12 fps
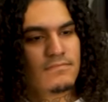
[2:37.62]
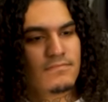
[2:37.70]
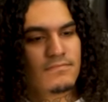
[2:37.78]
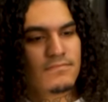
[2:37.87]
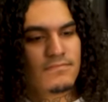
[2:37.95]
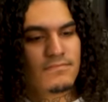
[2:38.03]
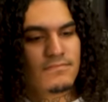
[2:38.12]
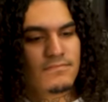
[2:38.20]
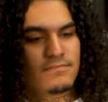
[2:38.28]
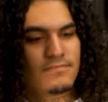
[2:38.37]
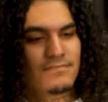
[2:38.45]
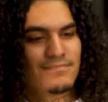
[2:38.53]

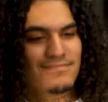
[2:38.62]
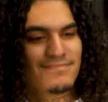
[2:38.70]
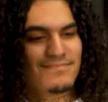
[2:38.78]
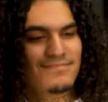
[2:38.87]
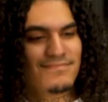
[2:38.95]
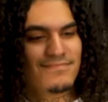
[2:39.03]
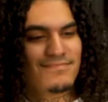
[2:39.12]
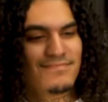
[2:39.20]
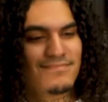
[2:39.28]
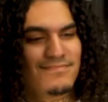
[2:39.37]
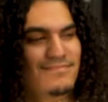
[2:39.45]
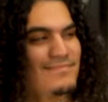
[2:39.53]

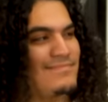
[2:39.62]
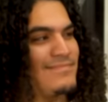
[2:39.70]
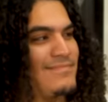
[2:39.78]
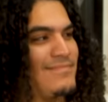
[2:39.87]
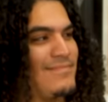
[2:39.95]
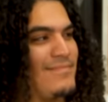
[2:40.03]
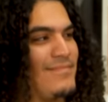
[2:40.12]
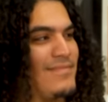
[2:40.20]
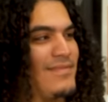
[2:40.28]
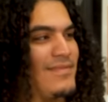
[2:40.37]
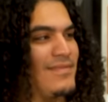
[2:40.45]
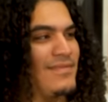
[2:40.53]

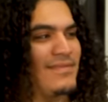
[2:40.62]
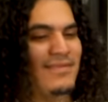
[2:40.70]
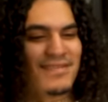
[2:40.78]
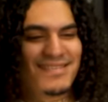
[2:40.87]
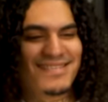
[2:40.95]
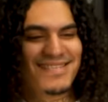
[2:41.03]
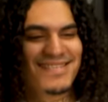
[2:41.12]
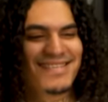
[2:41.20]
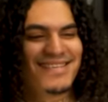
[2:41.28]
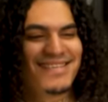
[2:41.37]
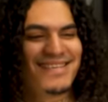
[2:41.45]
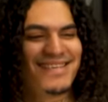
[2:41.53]

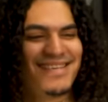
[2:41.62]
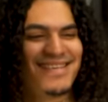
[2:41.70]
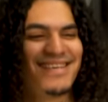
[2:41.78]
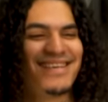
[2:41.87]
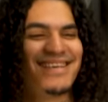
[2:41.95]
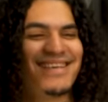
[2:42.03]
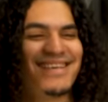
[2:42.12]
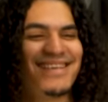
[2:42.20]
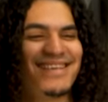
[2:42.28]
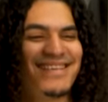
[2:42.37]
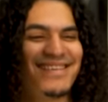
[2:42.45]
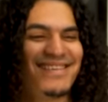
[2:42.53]

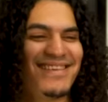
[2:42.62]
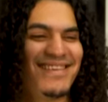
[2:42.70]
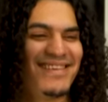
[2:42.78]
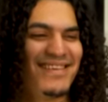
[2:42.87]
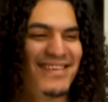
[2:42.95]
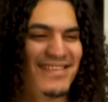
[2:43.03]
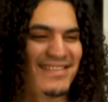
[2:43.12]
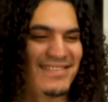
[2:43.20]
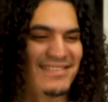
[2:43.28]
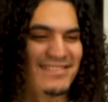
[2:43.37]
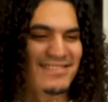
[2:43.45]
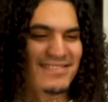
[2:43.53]

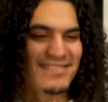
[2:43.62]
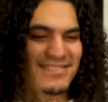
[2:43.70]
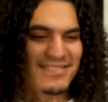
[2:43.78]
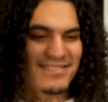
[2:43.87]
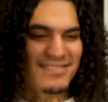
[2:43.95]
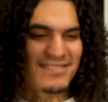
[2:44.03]
(silent)